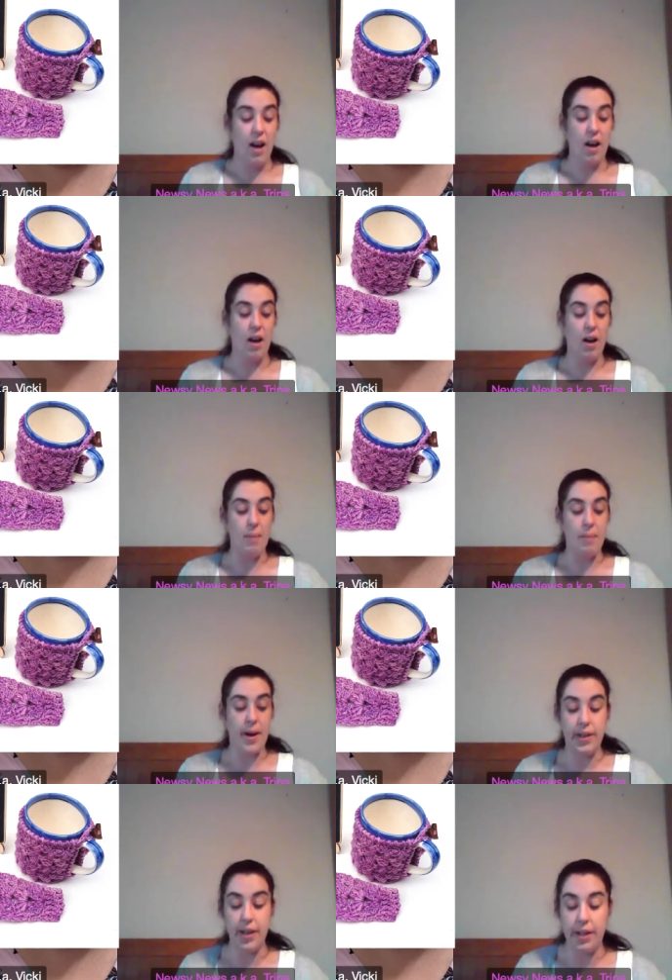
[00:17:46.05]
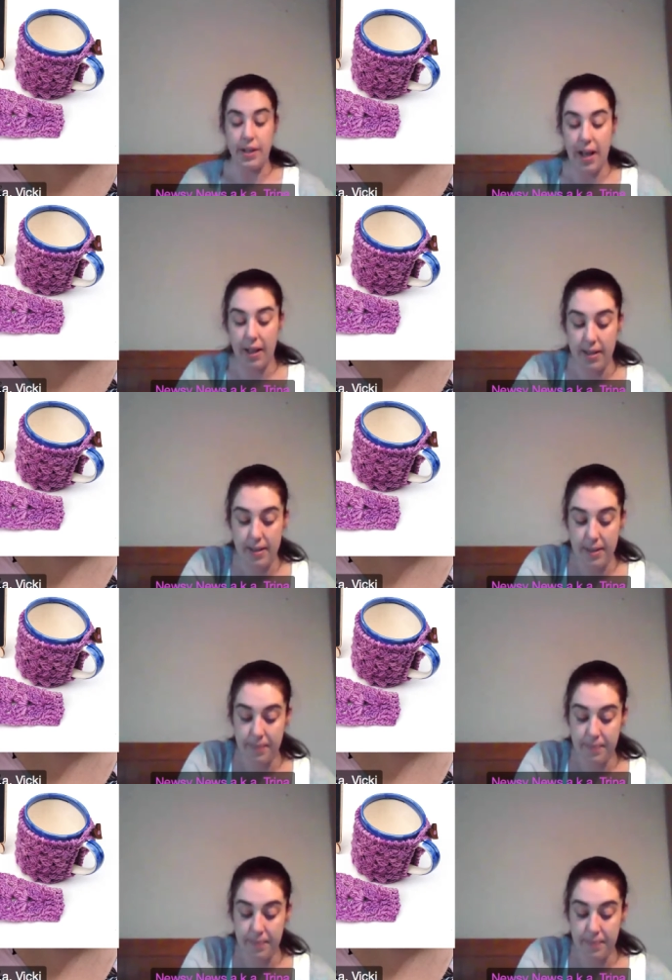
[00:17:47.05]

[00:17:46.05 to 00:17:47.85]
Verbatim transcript: I have oh, to keep up goodness. with you.